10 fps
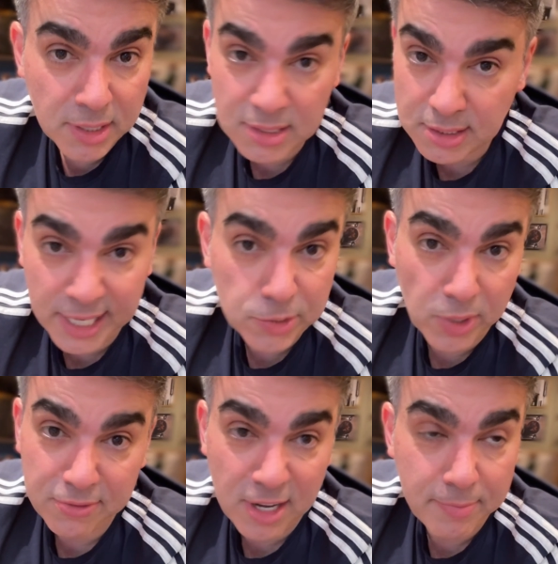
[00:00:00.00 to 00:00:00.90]
doesn't take
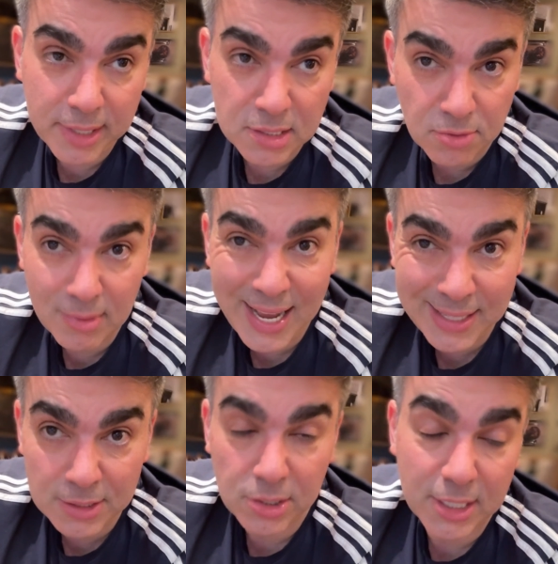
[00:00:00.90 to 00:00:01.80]
25 minutes from
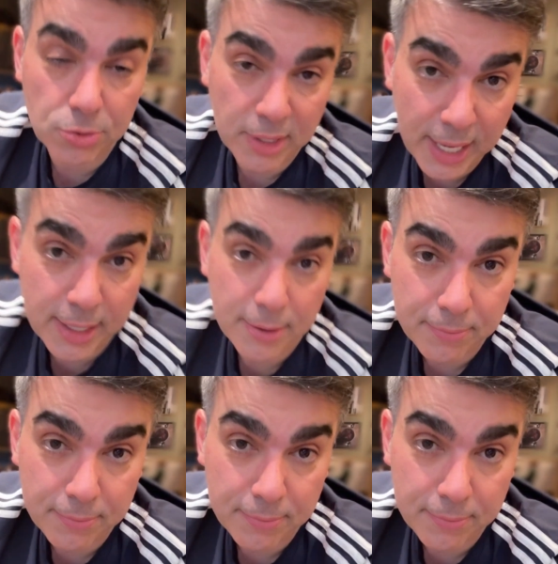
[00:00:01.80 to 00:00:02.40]
landing to get to a gate.